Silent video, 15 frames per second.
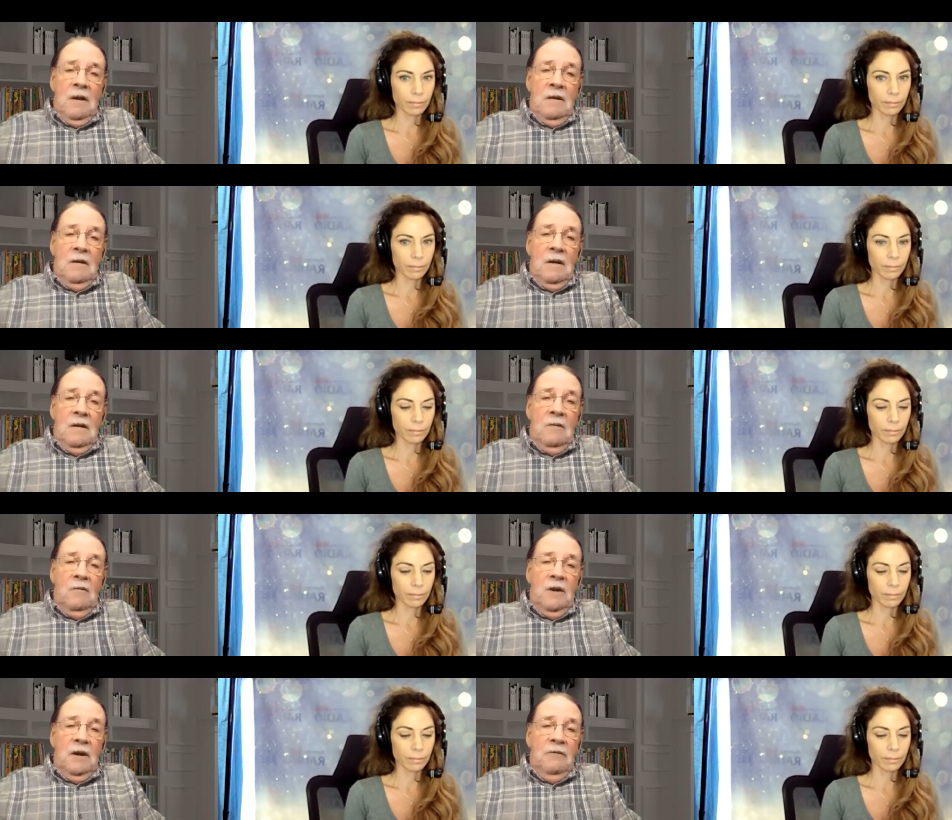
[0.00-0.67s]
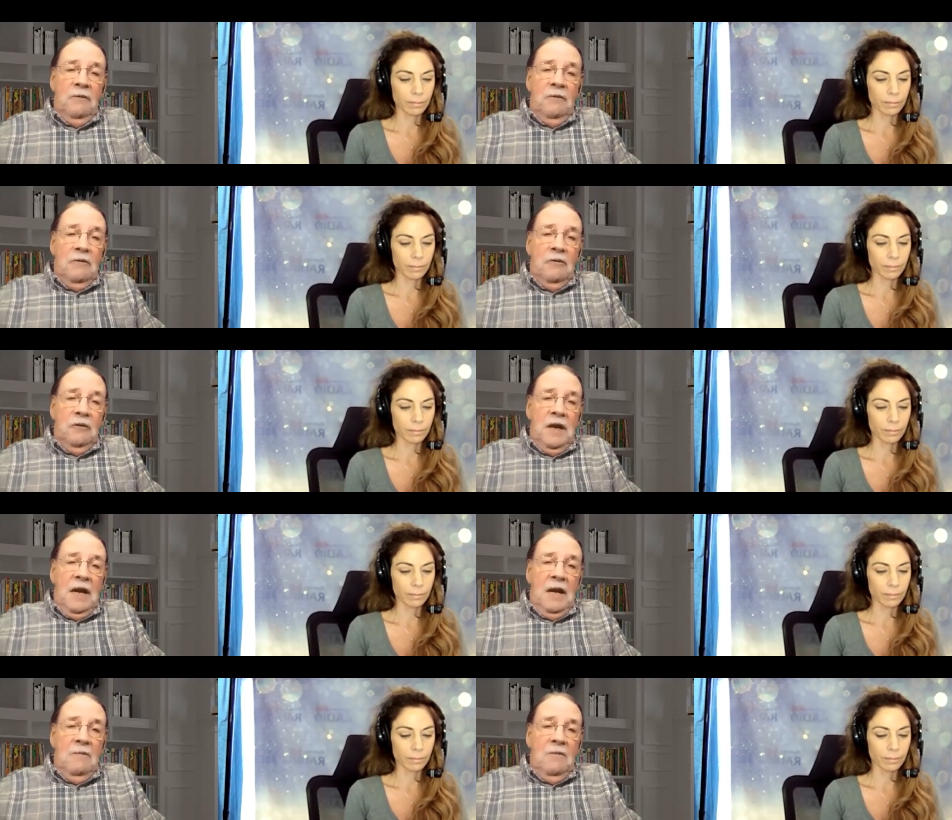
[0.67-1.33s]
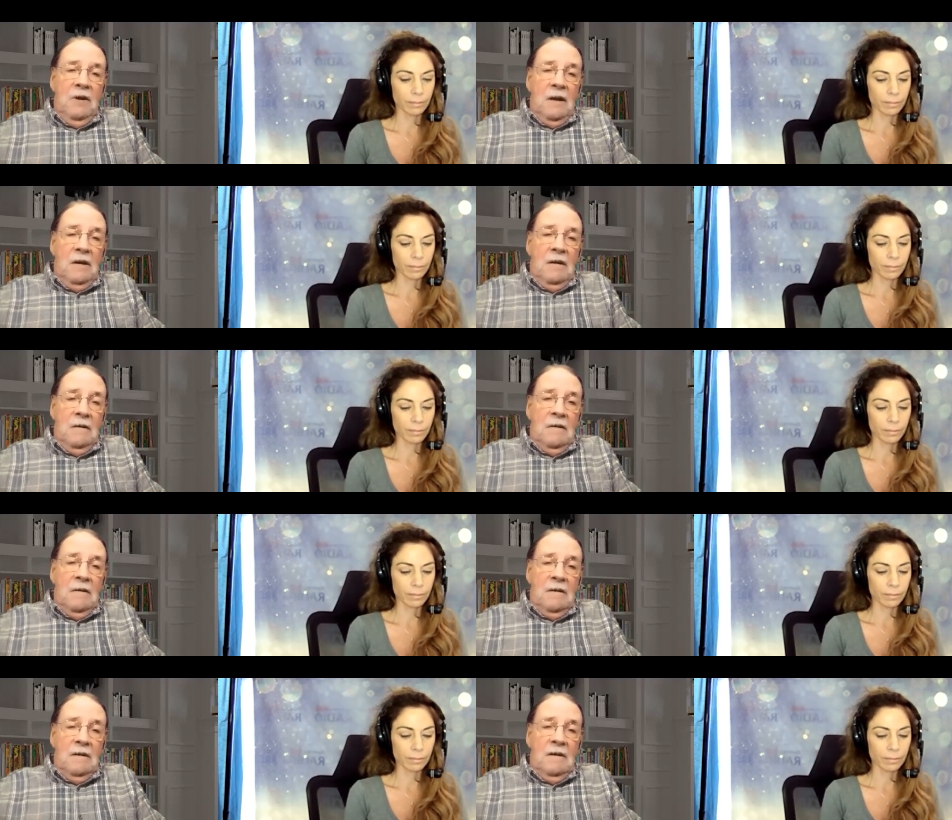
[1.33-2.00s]
Speaker 1: uh, when he first came in
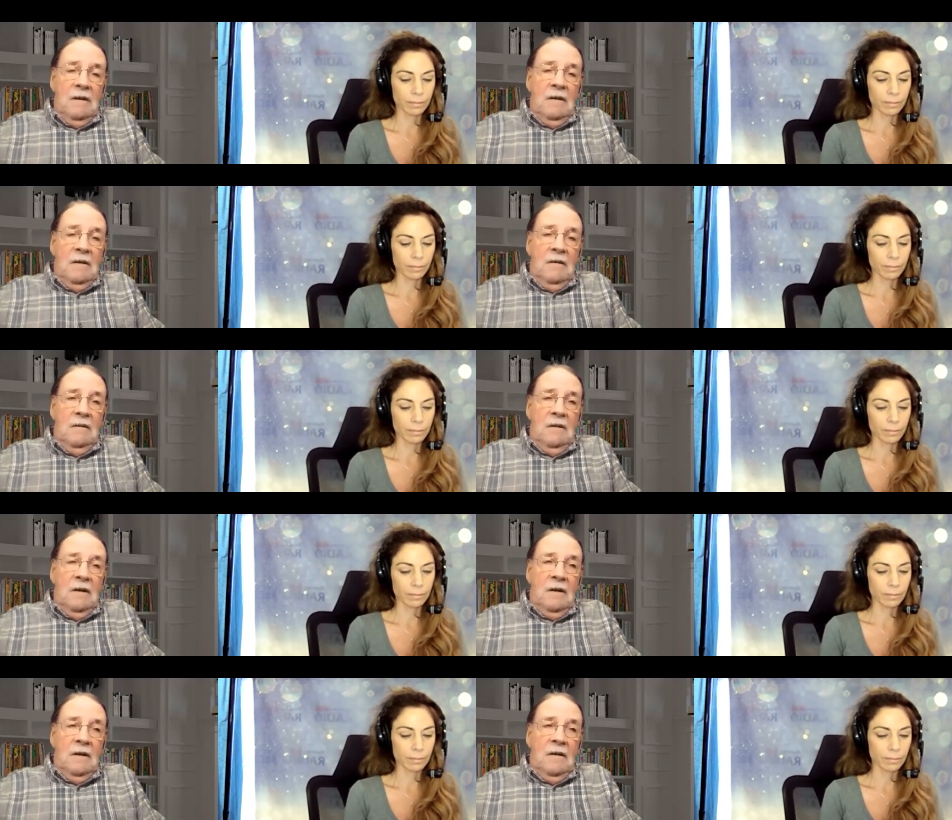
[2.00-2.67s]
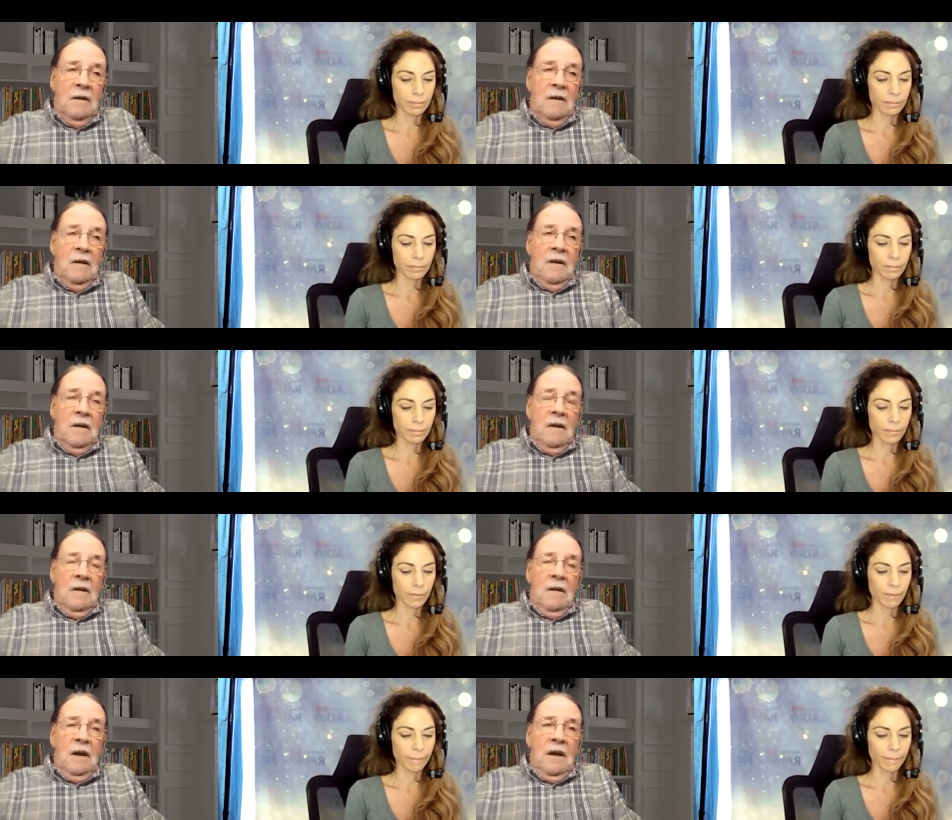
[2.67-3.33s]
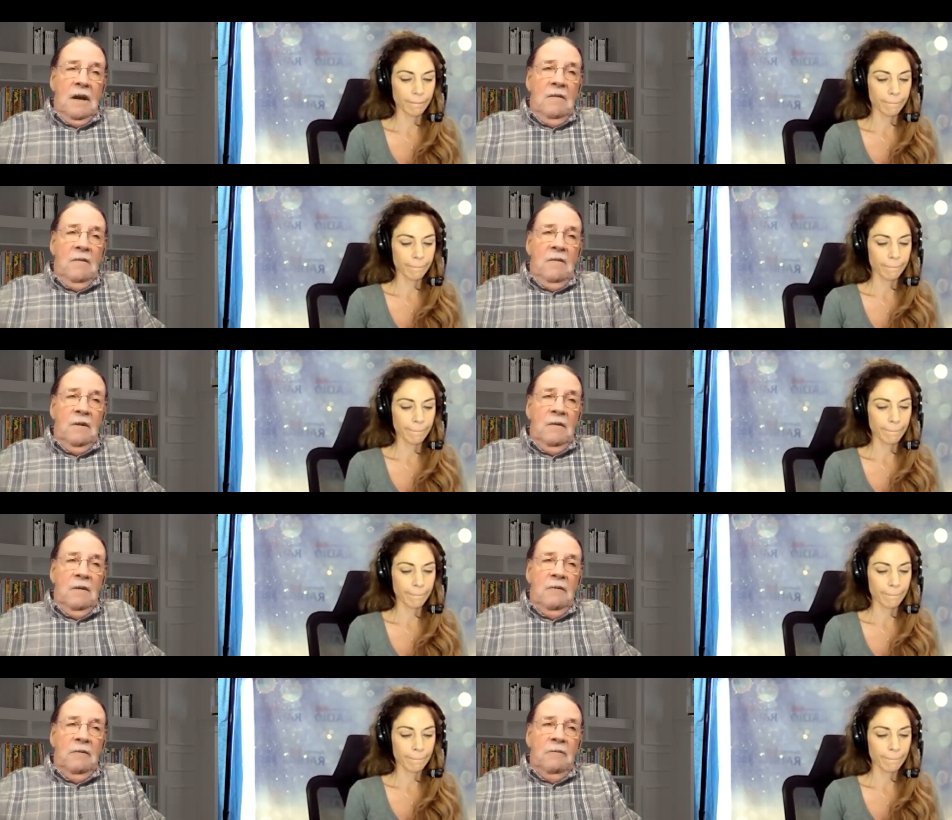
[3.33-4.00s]
and uh, had
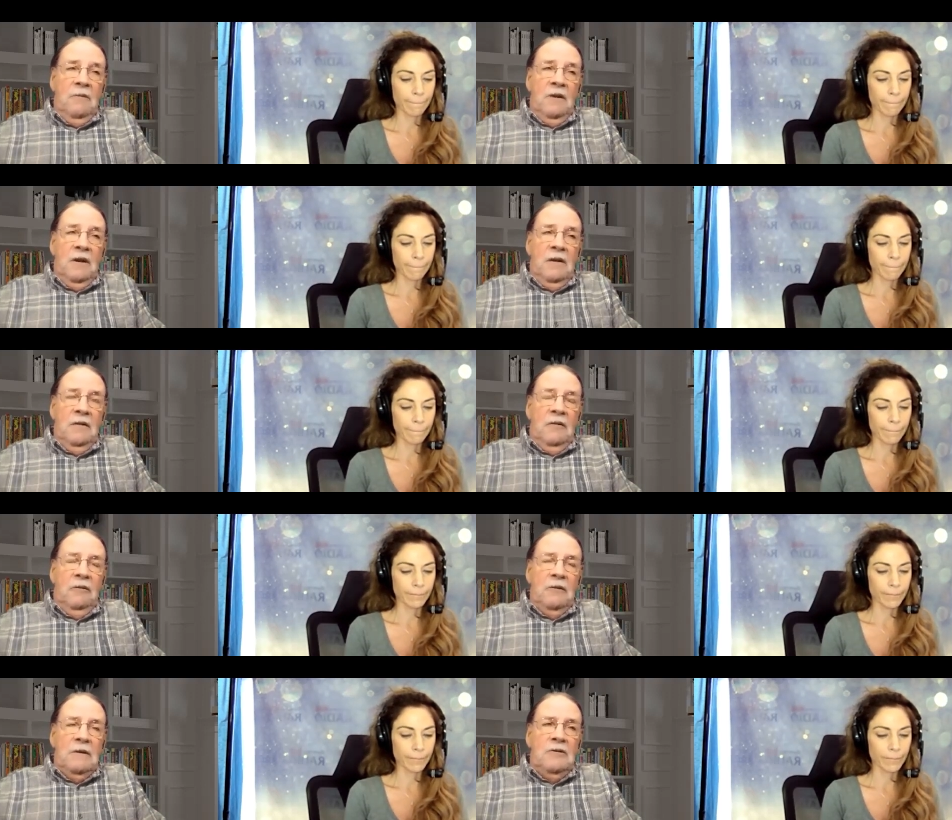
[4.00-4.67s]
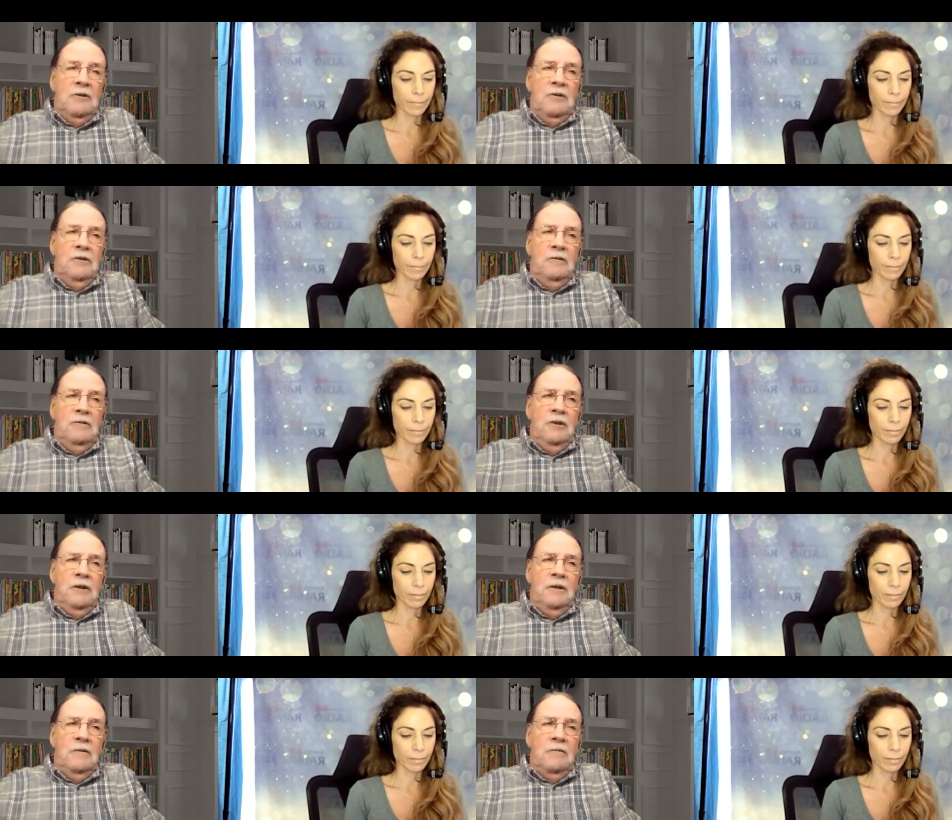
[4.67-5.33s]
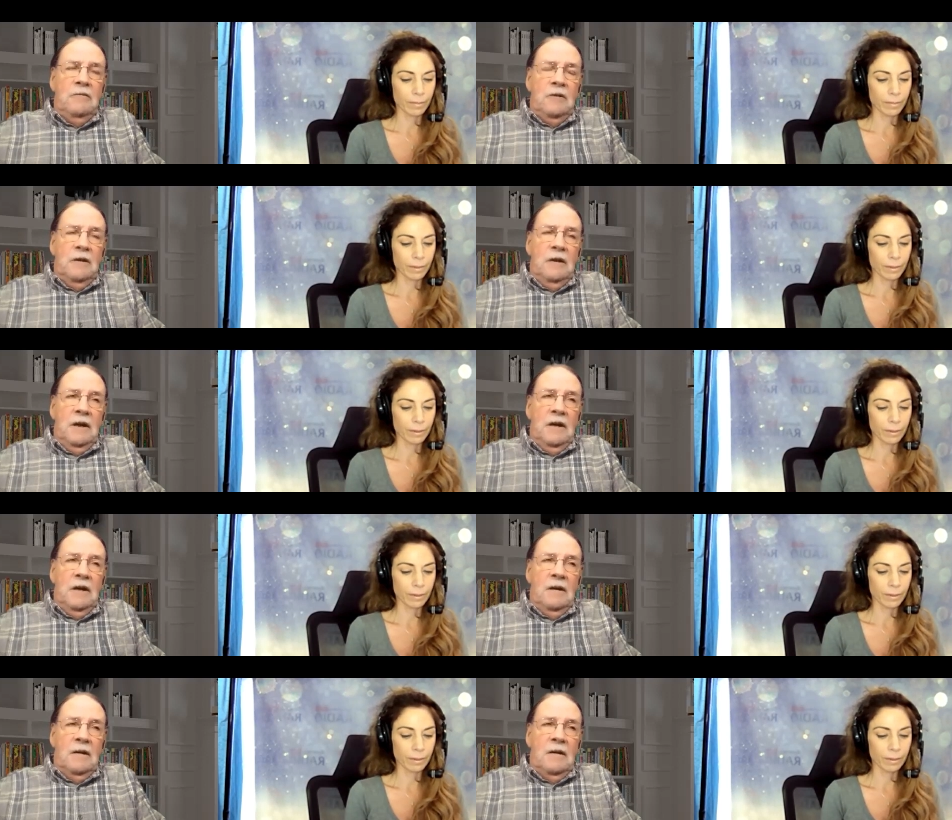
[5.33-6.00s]
his first two children
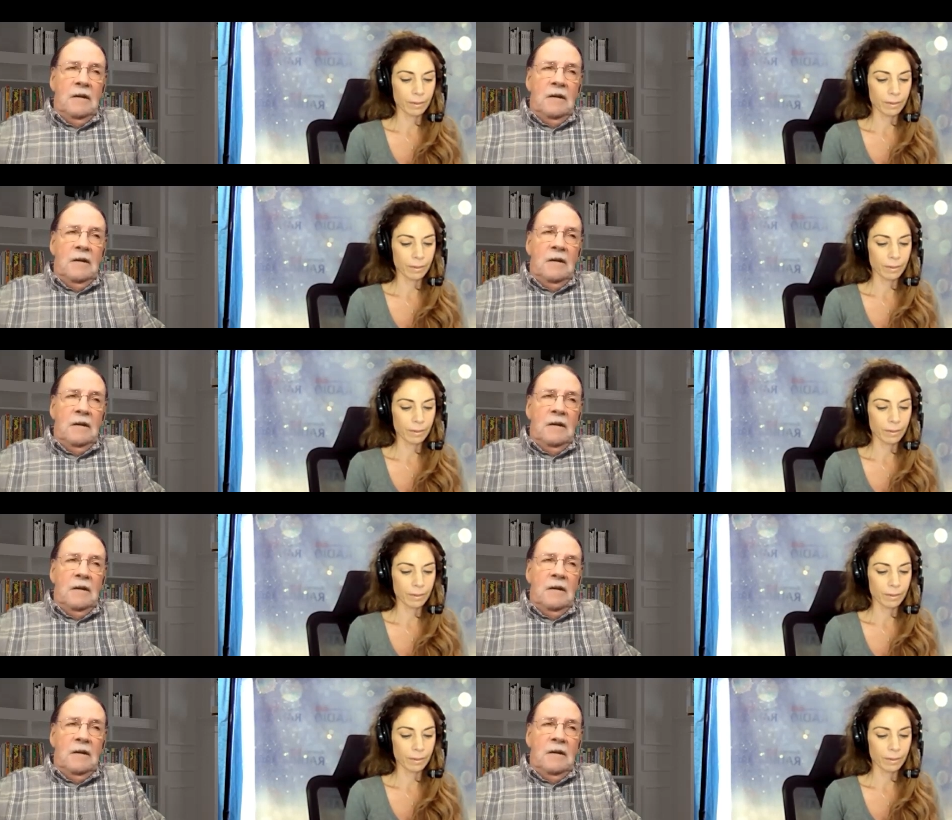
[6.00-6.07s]
there.